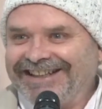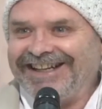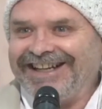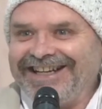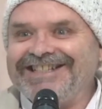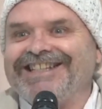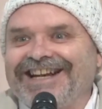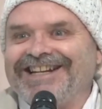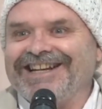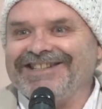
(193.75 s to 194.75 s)
Each
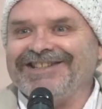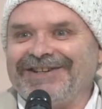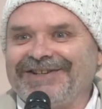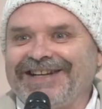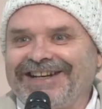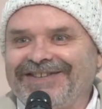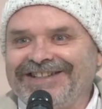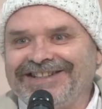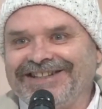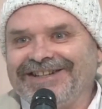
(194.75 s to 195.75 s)
state has its own
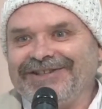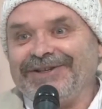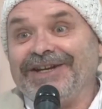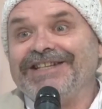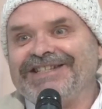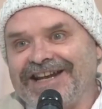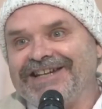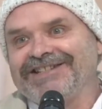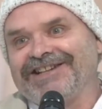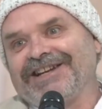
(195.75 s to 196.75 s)
language. So each state
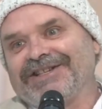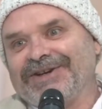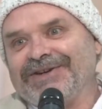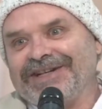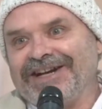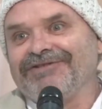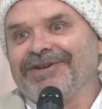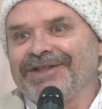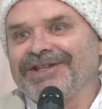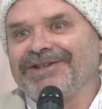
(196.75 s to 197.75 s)
is like its own country
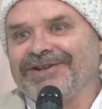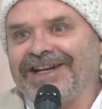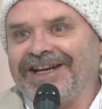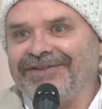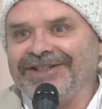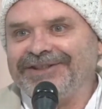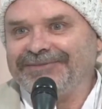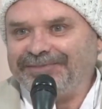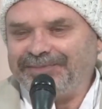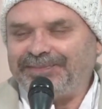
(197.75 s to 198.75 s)
with its own language.
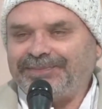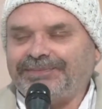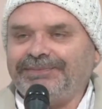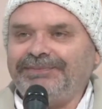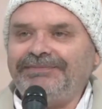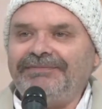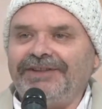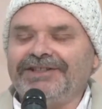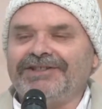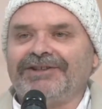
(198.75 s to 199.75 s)

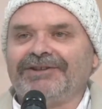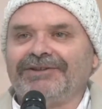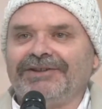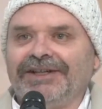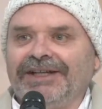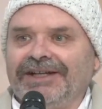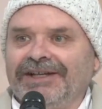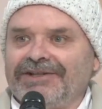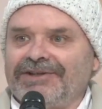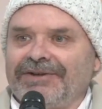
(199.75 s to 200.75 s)
So
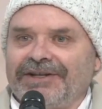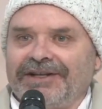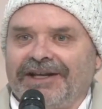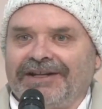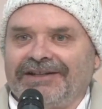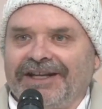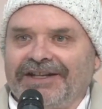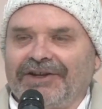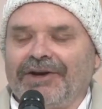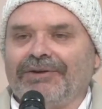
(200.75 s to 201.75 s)
in
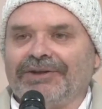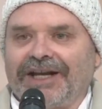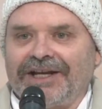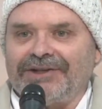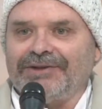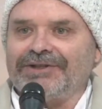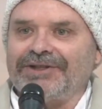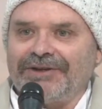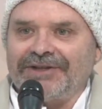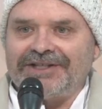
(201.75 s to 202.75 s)
the Golden Age also,
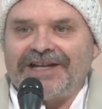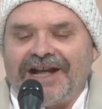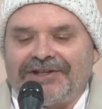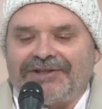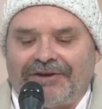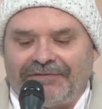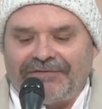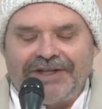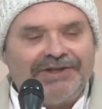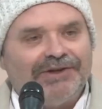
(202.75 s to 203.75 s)
it starts off
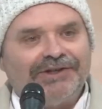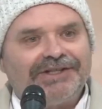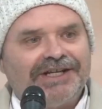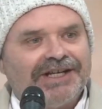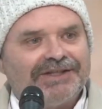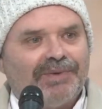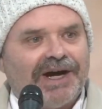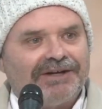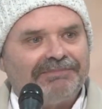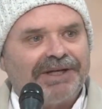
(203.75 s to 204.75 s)
in unity as
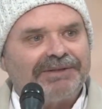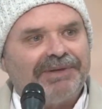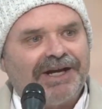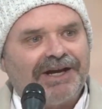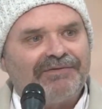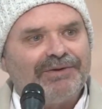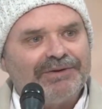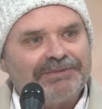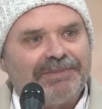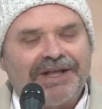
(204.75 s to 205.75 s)
one, but by
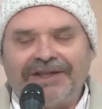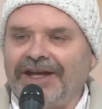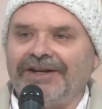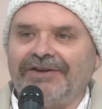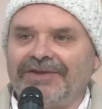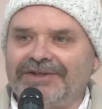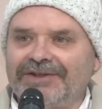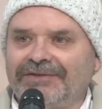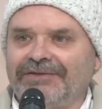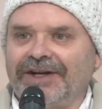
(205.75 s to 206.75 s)
the end of the
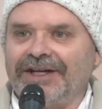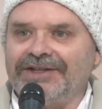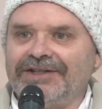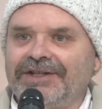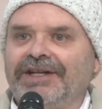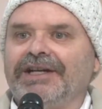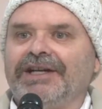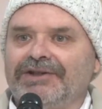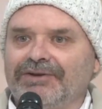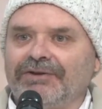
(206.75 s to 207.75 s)
Silver Age,
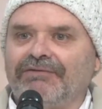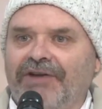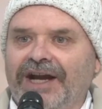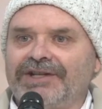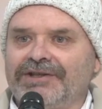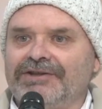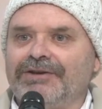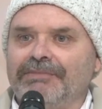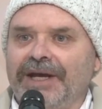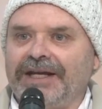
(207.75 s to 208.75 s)
it's all fractured to
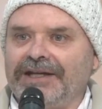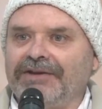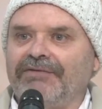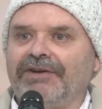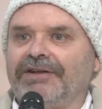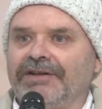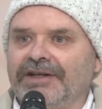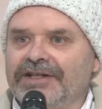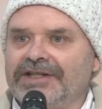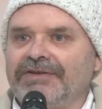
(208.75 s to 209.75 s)
many different
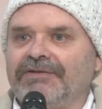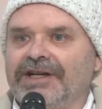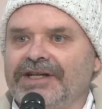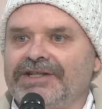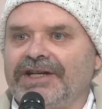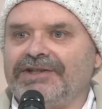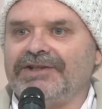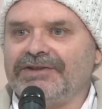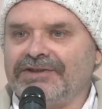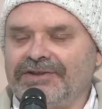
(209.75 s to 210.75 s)

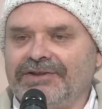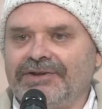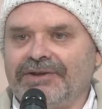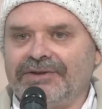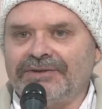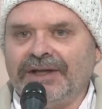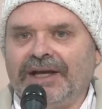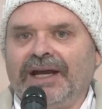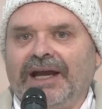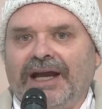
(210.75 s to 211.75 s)
civilizations,
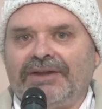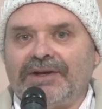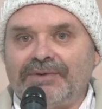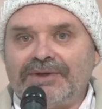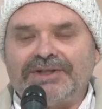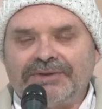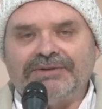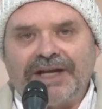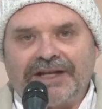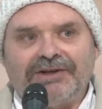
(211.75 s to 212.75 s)
And there was still
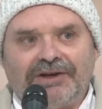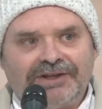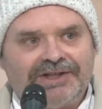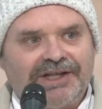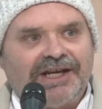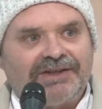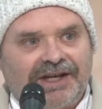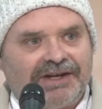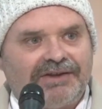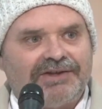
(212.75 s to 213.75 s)
technology at the
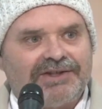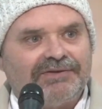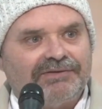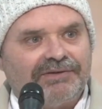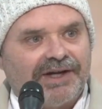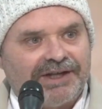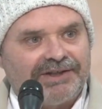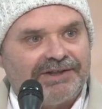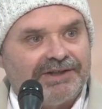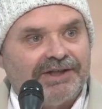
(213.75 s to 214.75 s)
end of the Silver
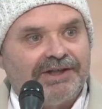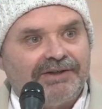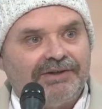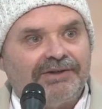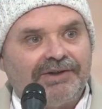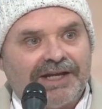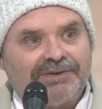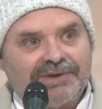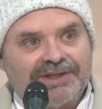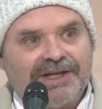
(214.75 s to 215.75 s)
Age, that
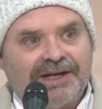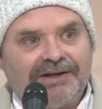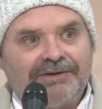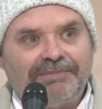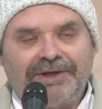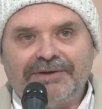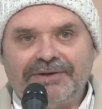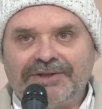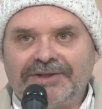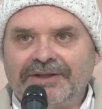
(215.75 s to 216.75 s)
was there,
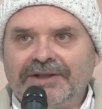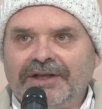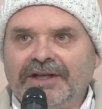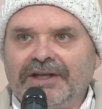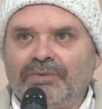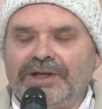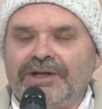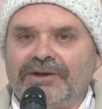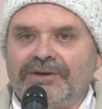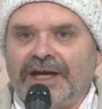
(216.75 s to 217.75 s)
because we
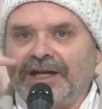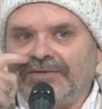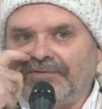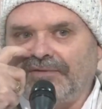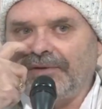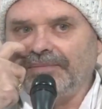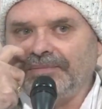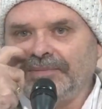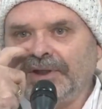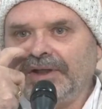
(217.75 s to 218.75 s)
know that from
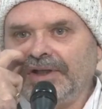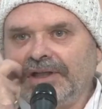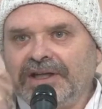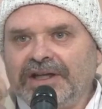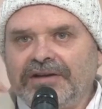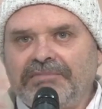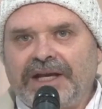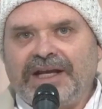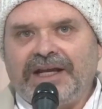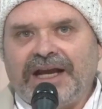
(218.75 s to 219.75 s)

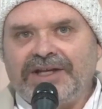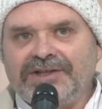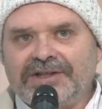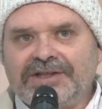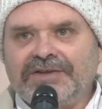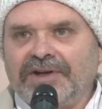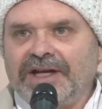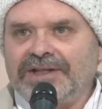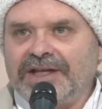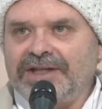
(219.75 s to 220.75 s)
many ancient
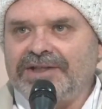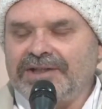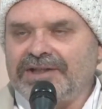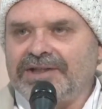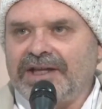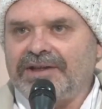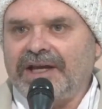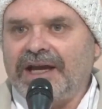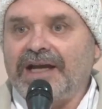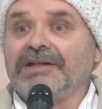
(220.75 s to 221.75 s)
civilizations that
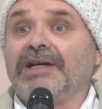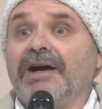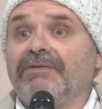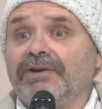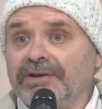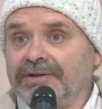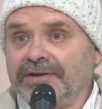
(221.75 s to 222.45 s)
they uncover